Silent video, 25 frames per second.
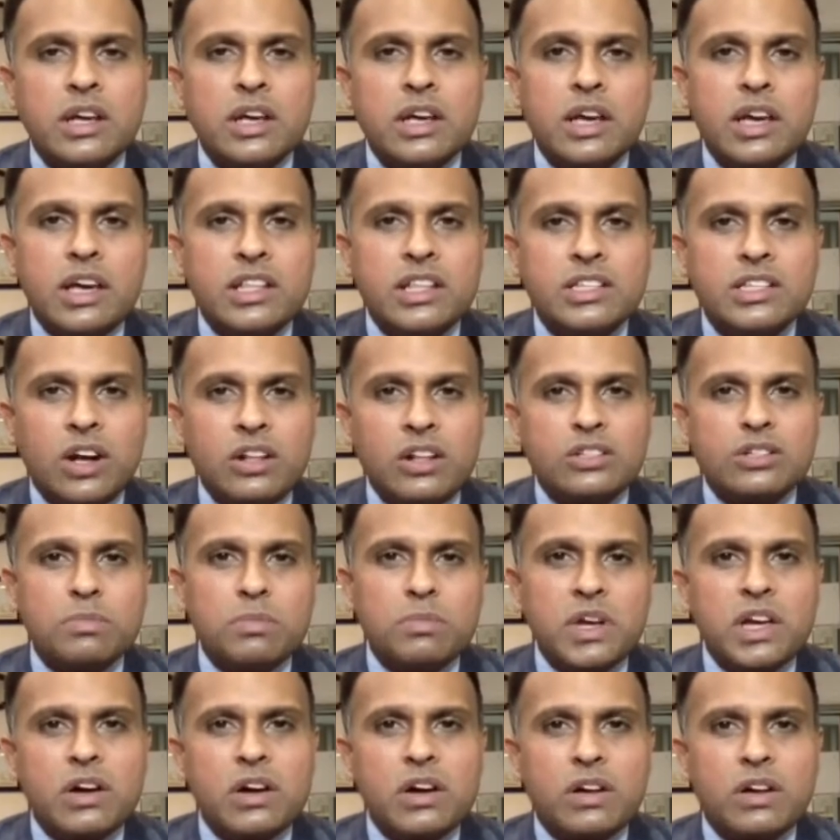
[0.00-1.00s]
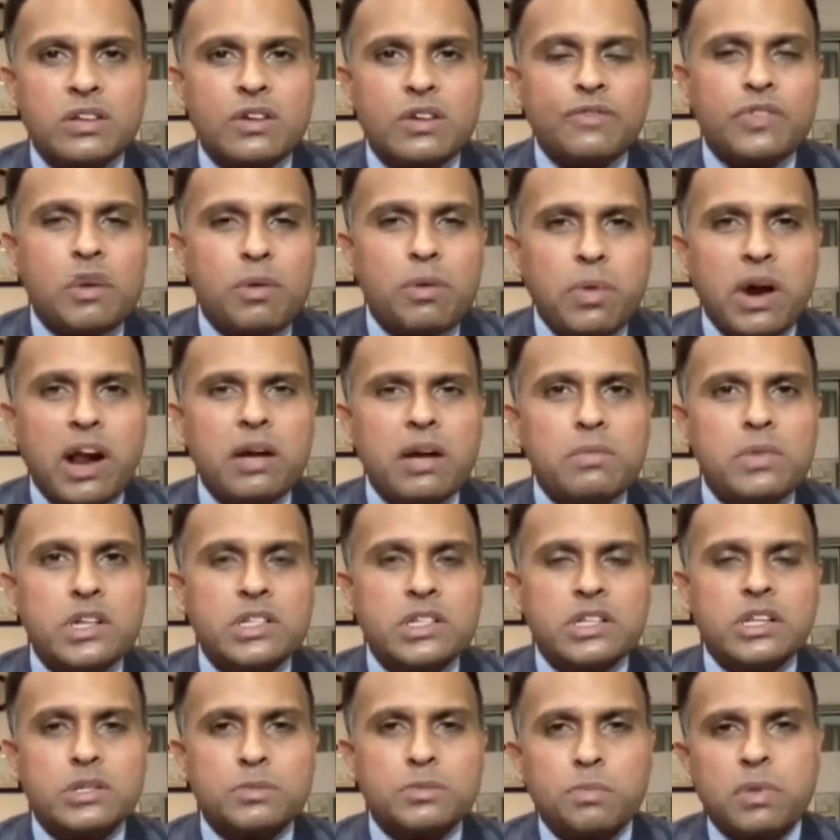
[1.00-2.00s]
it's also because of the Prime
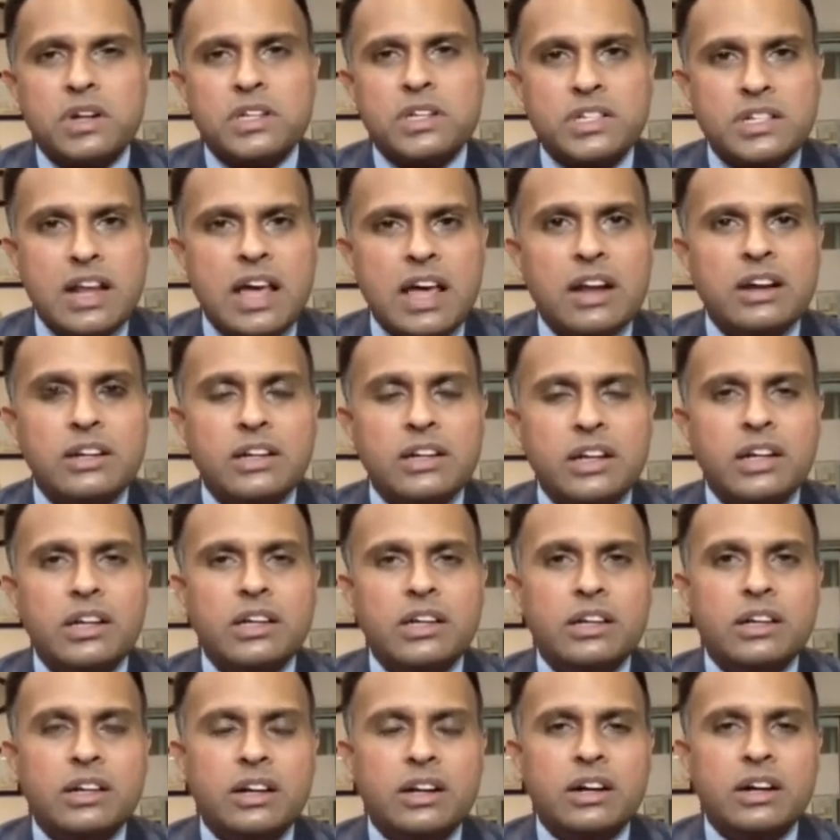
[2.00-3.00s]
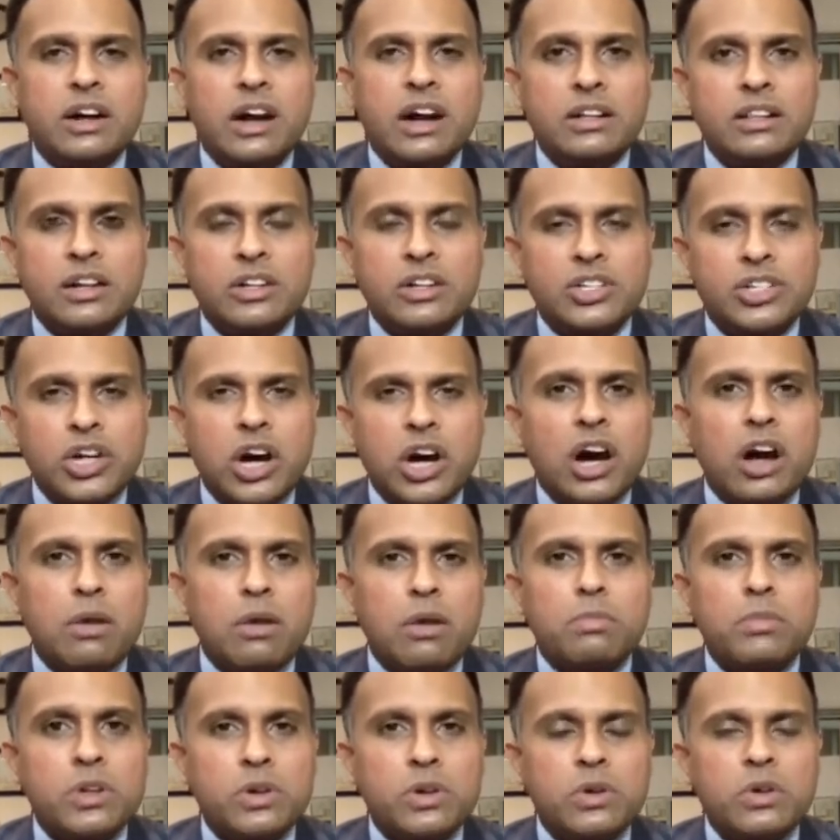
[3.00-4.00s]
Minister's personality and the
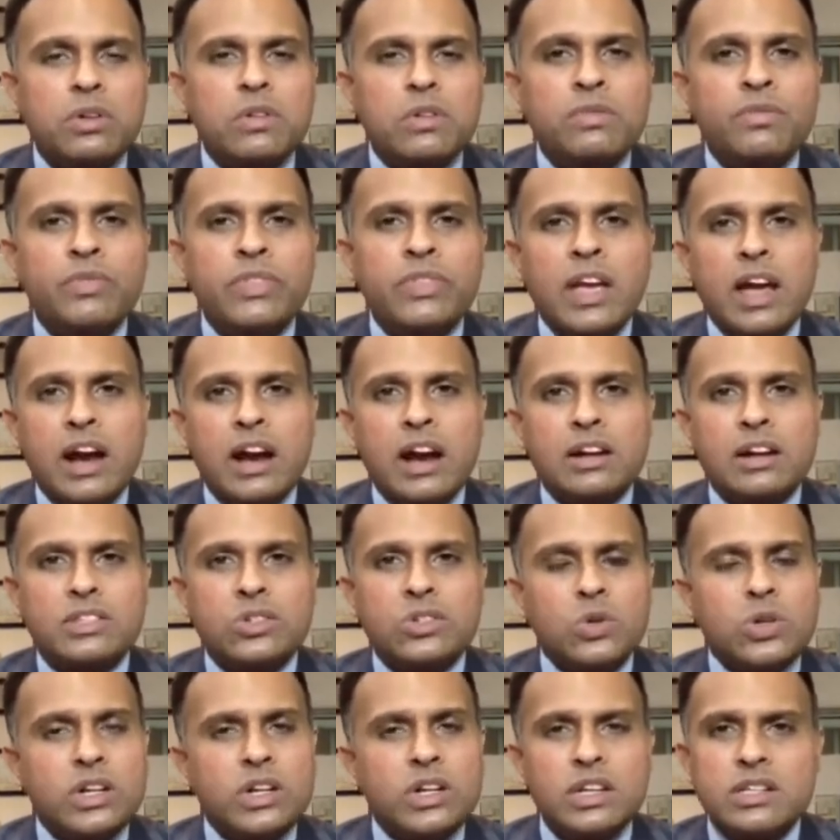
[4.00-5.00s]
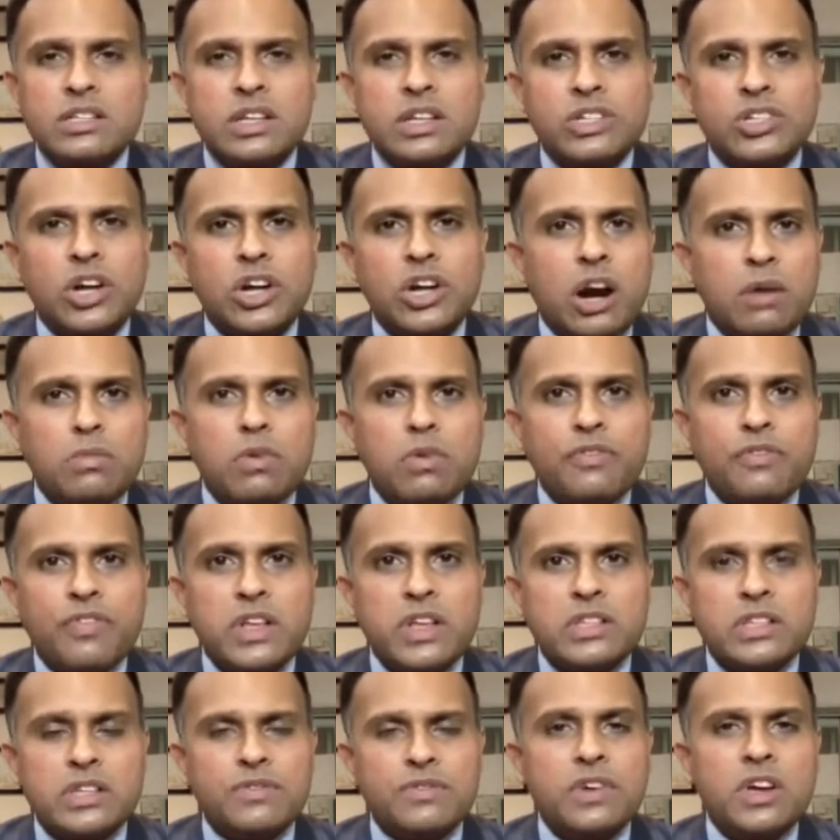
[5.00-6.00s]
charm, And so it is a charm
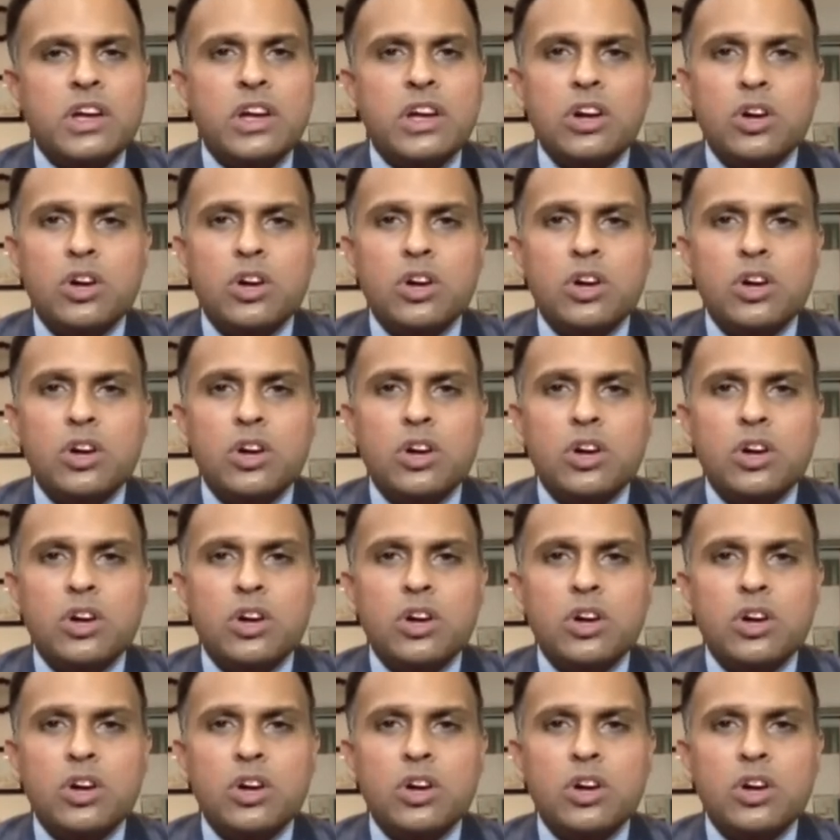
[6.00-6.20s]
offensive.